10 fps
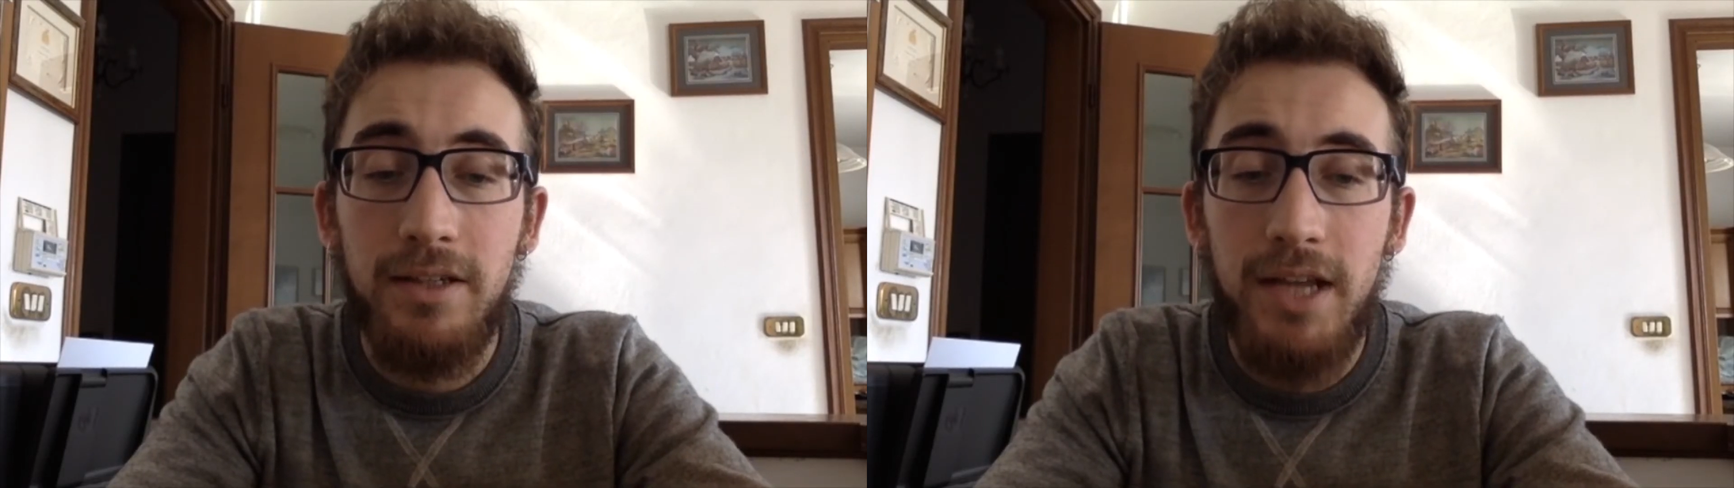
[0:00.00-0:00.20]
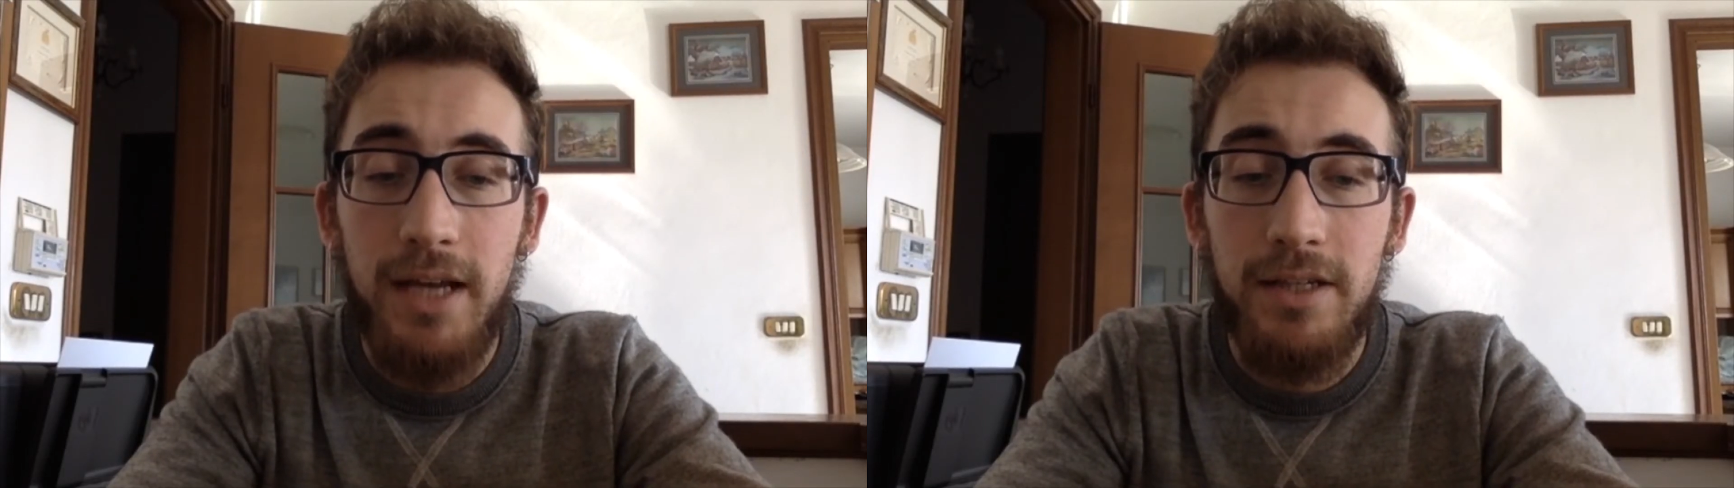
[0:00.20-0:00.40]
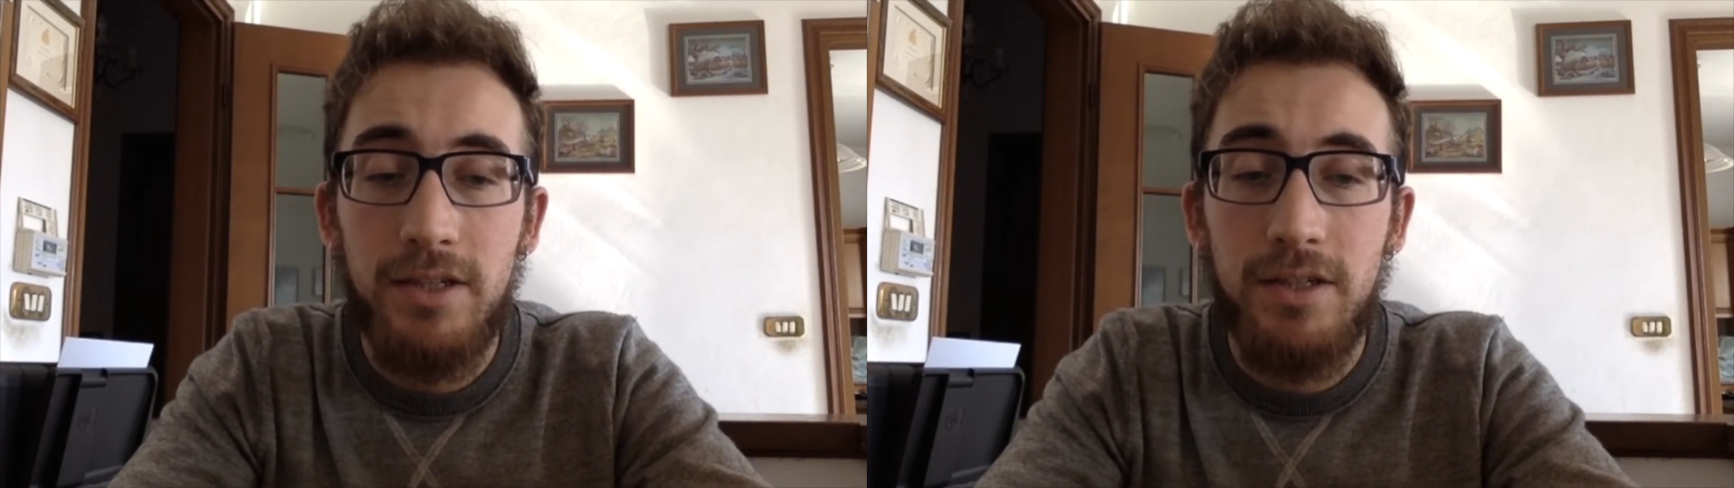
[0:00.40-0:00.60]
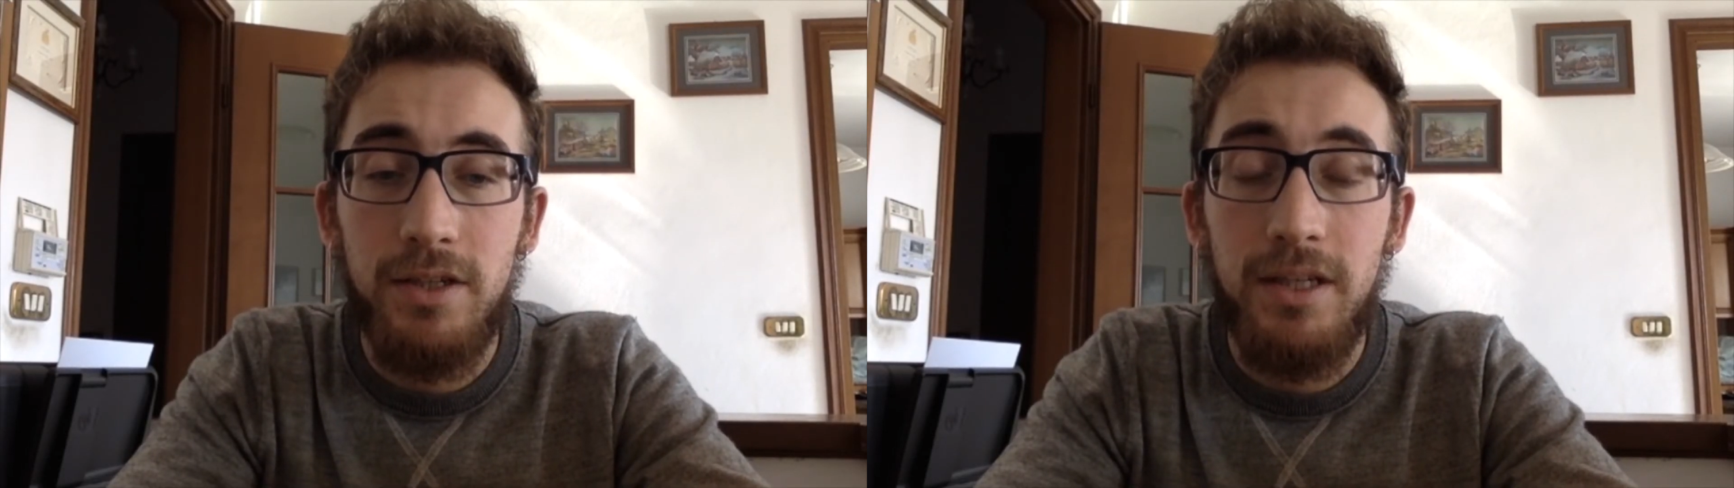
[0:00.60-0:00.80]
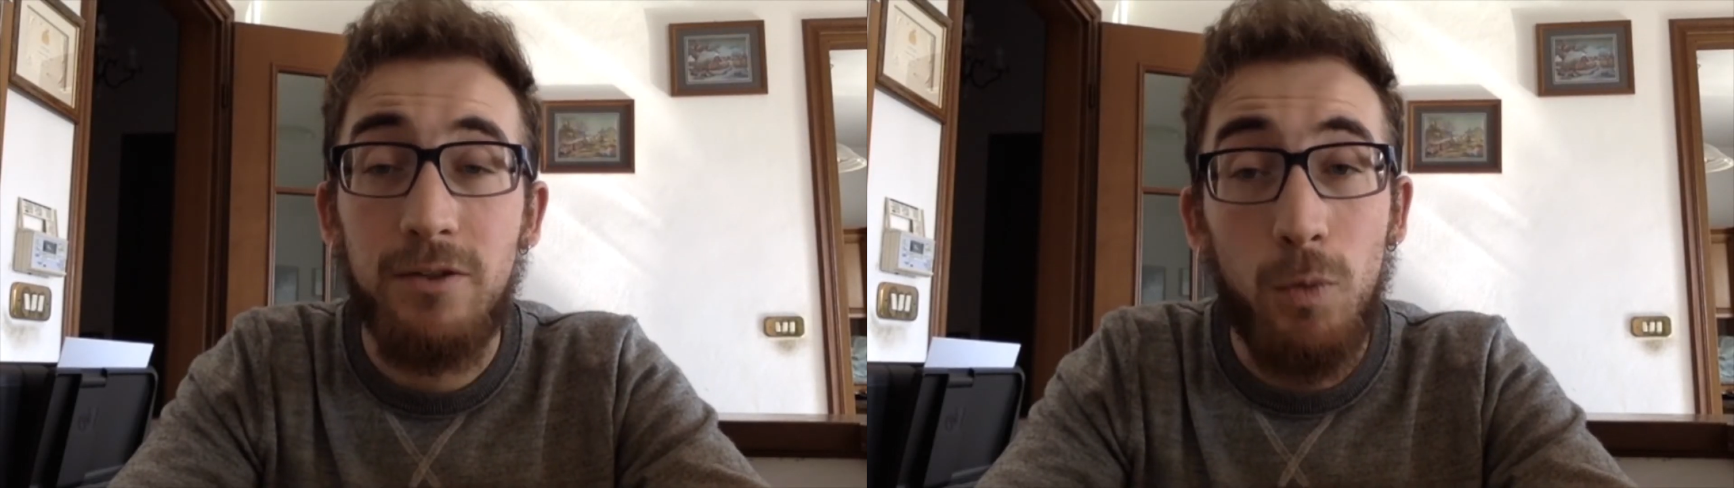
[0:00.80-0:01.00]
that
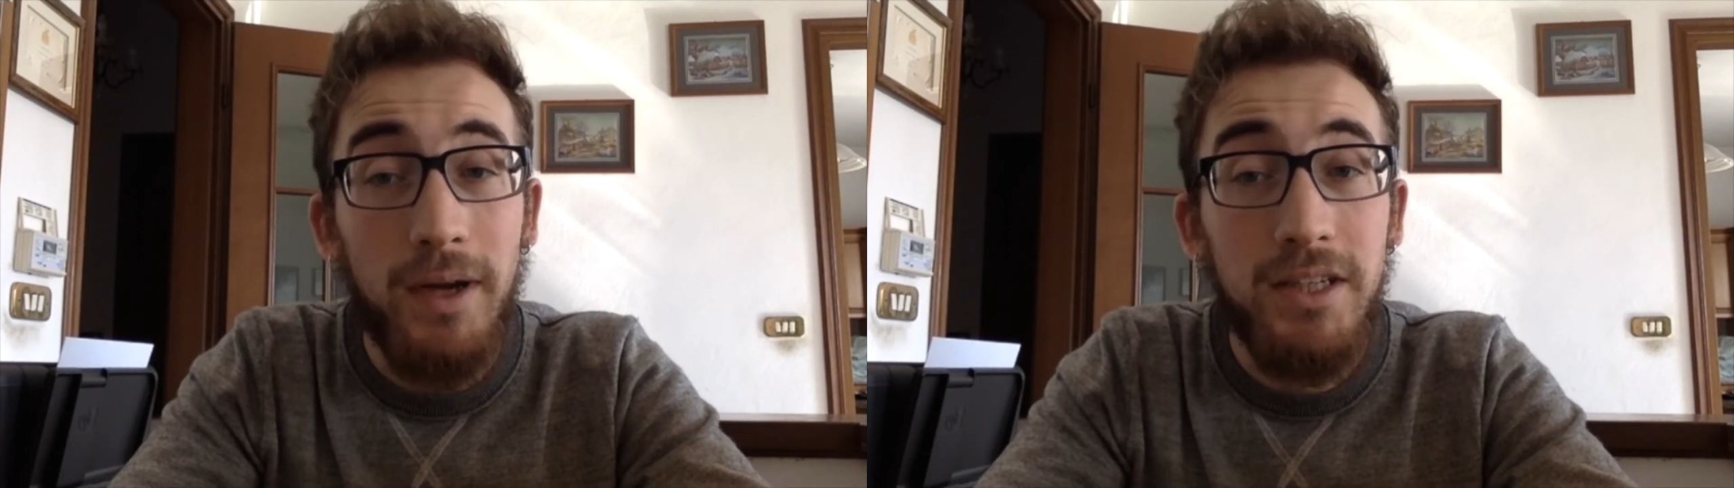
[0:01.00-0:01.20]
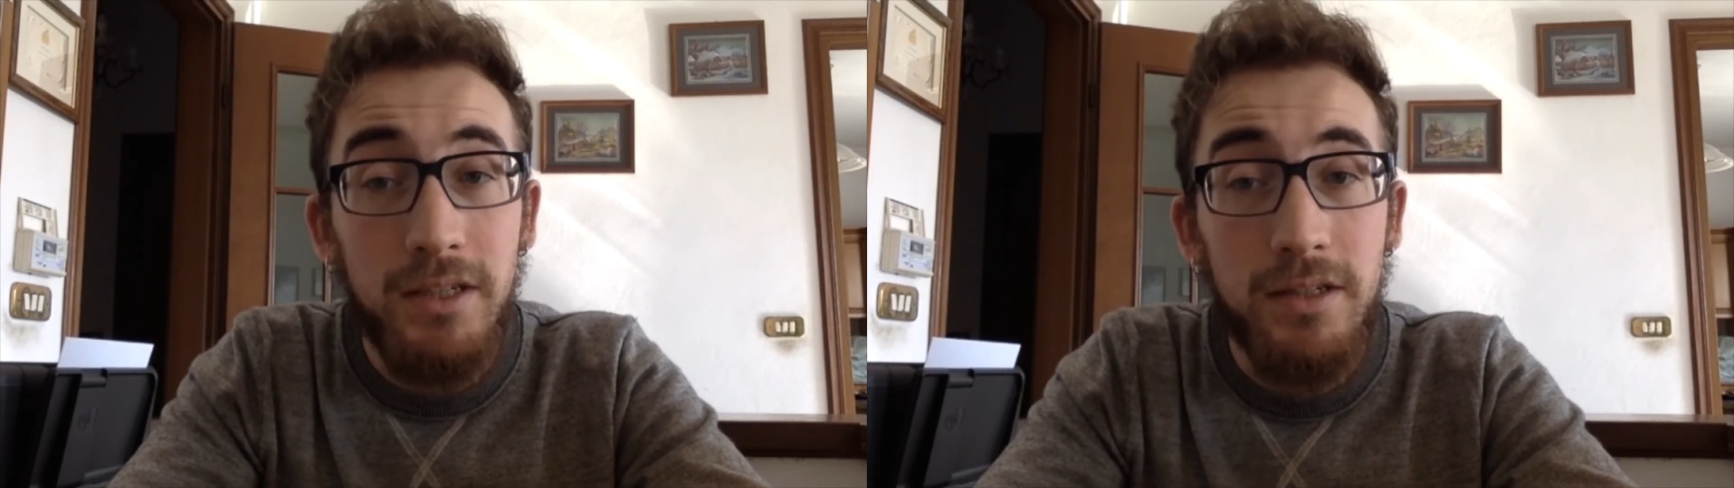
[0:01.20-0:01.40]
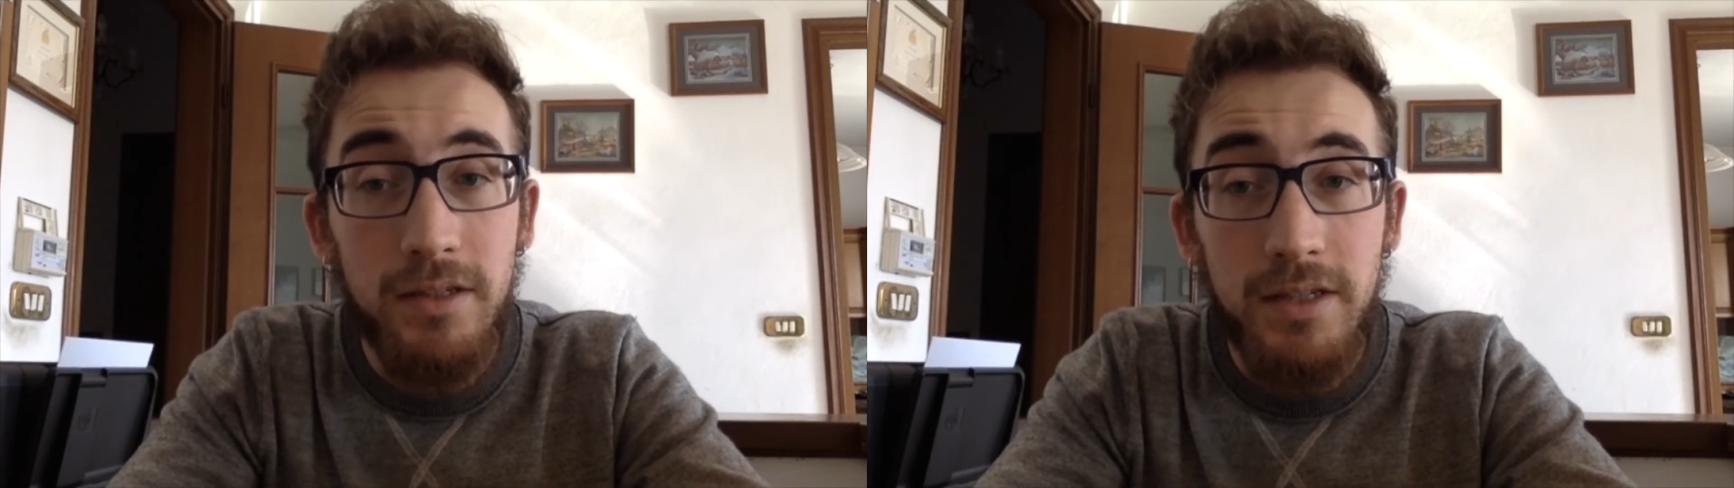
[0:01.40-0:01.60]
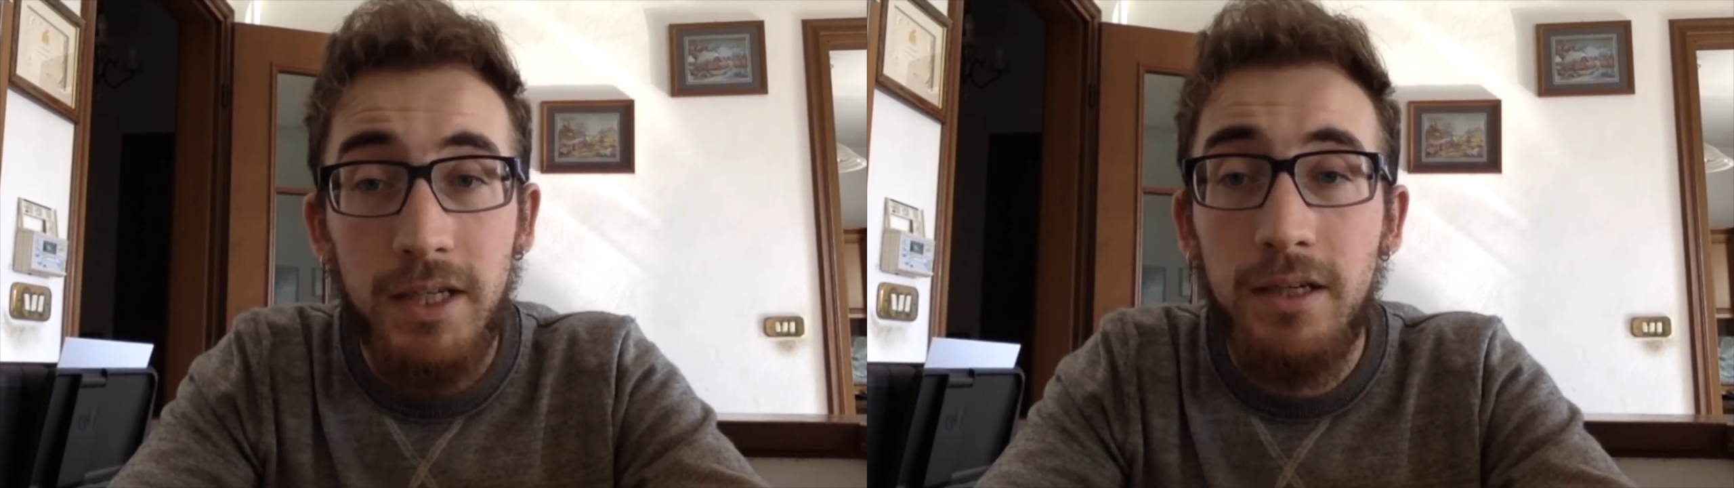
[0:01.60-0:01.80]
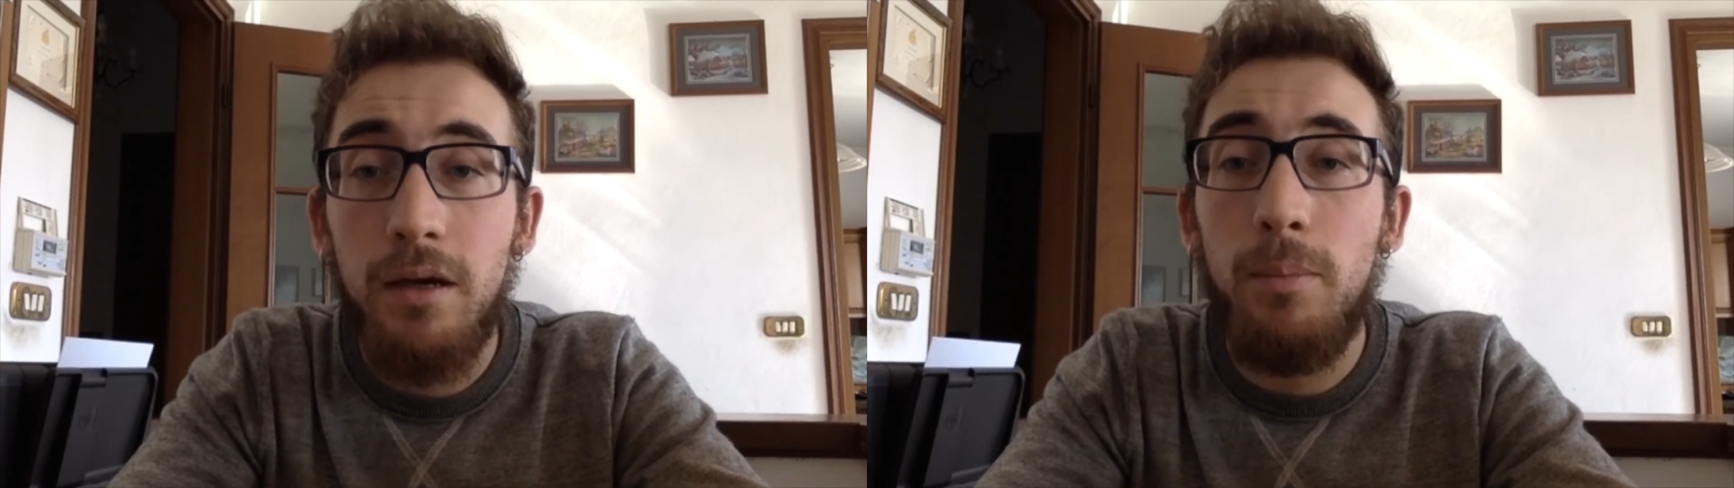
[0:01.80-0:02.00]
is quite interesting